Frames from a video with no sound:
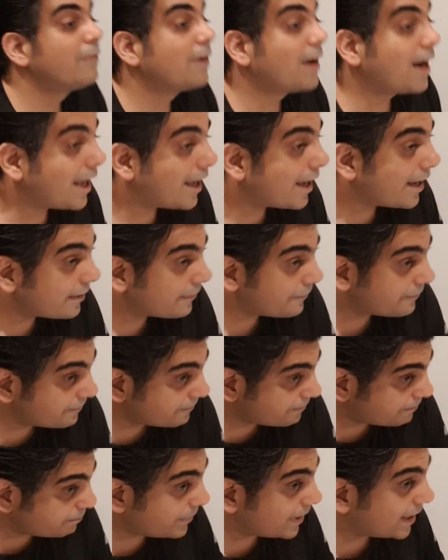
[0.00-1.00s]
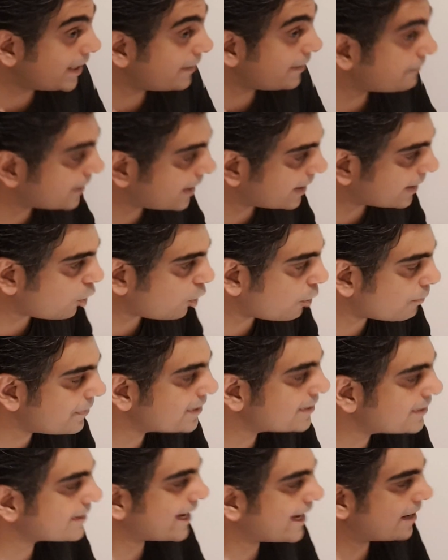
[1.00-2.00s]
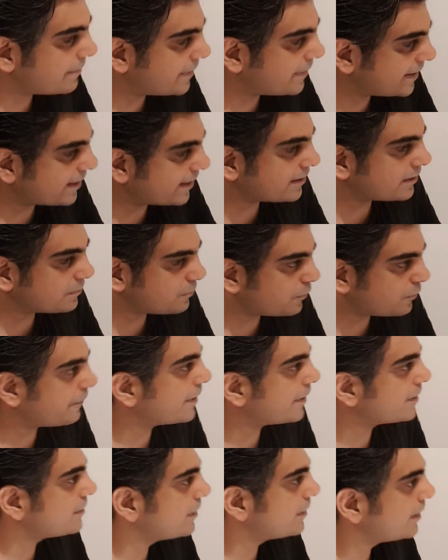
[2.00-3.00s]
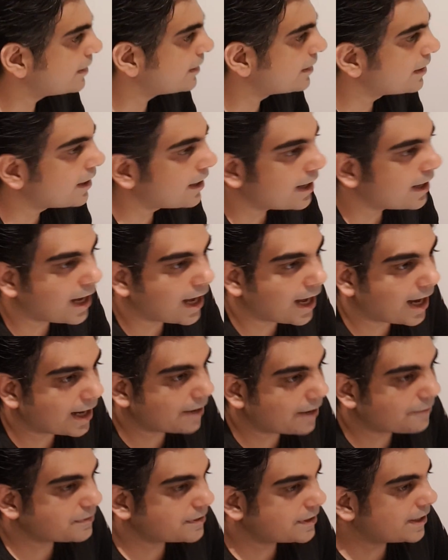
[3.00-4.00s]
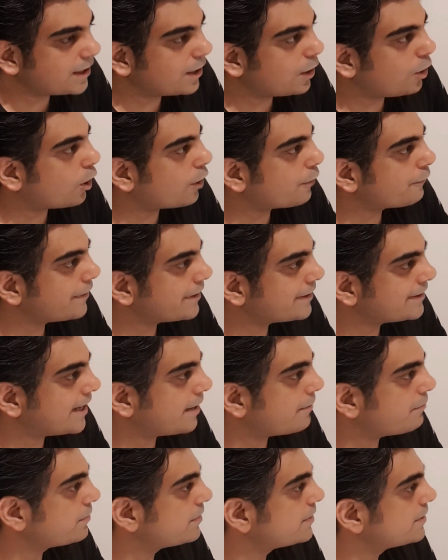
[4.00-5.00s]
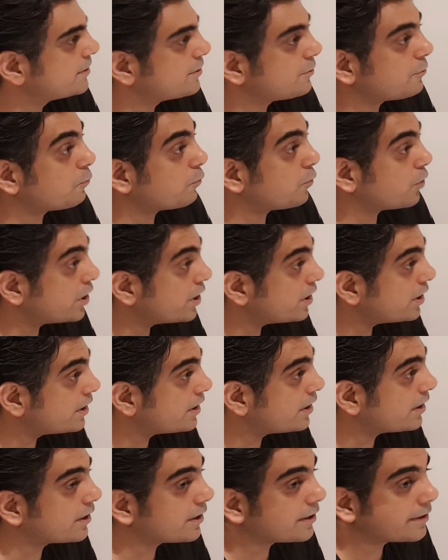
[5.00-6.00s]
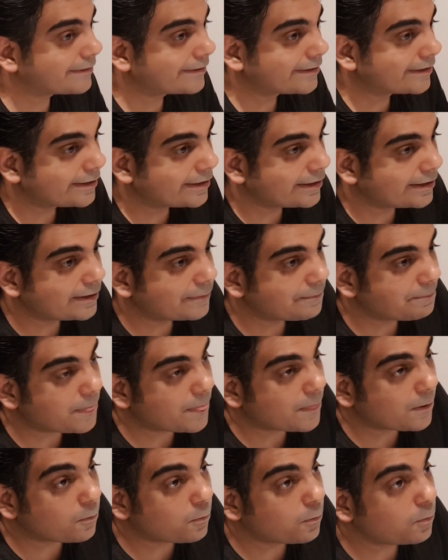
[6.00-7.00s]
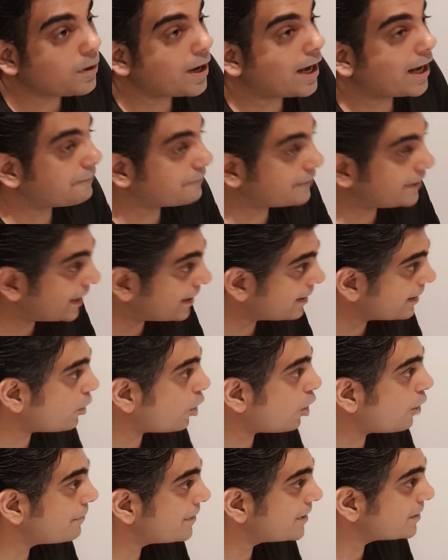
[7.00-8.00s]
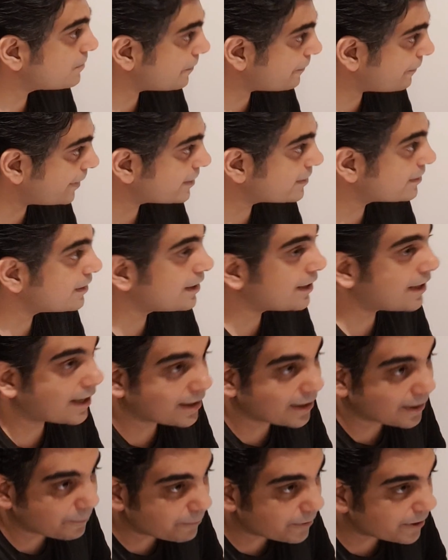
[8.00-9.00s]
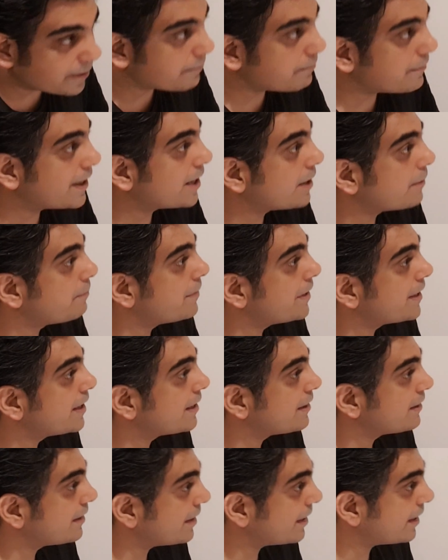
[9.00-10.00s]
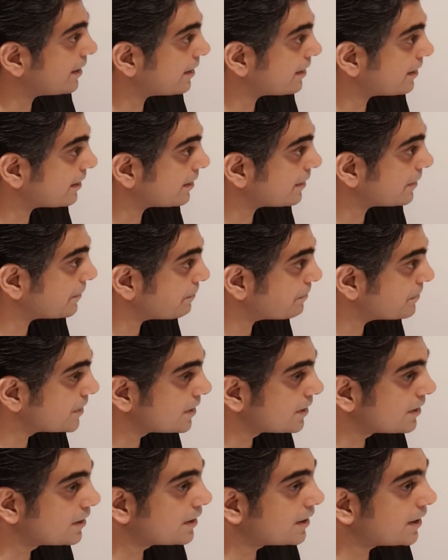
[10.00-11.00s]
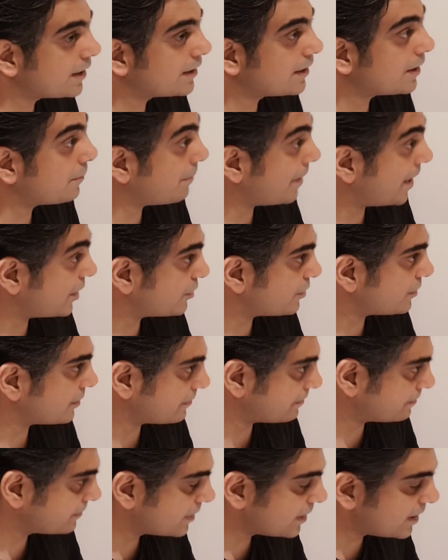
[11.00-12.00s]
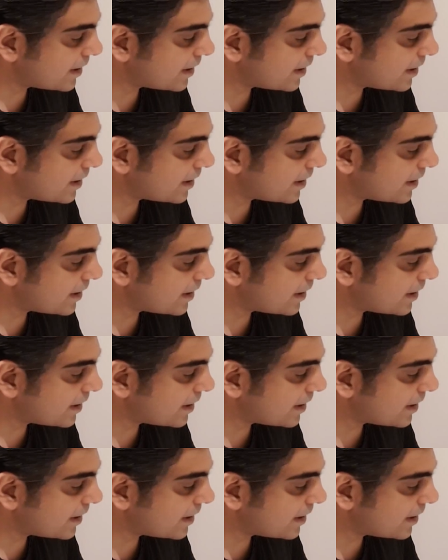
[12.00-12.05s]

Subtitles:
Well, I believe that hobbies can be taken professionally, and I've seen a lot of examples in the world who have taken hobbies professionally and they've made it big in their passion.